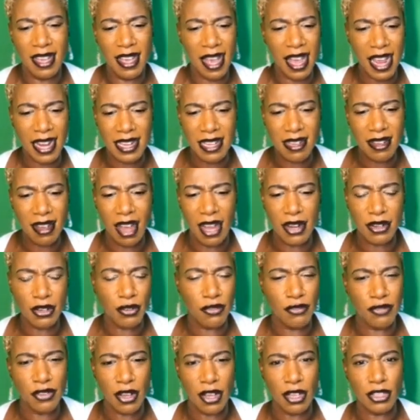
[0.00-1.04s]
any kind
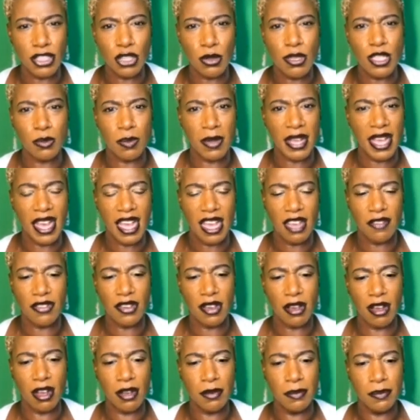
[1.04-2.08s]
of virtuous
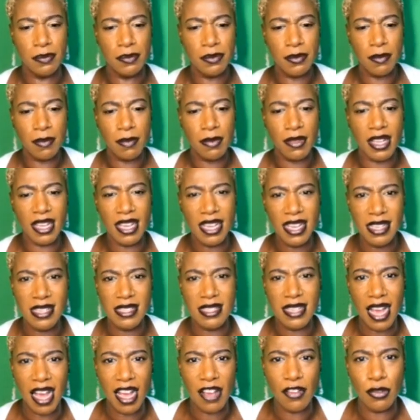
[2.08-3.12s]
behavior
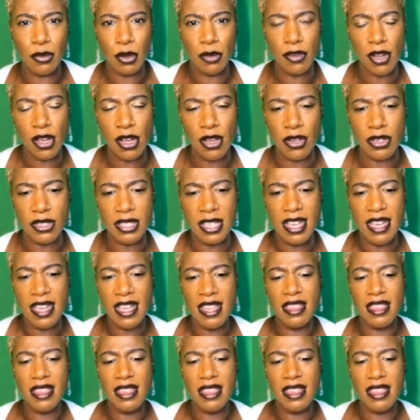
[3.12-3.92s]
is Afua Rose.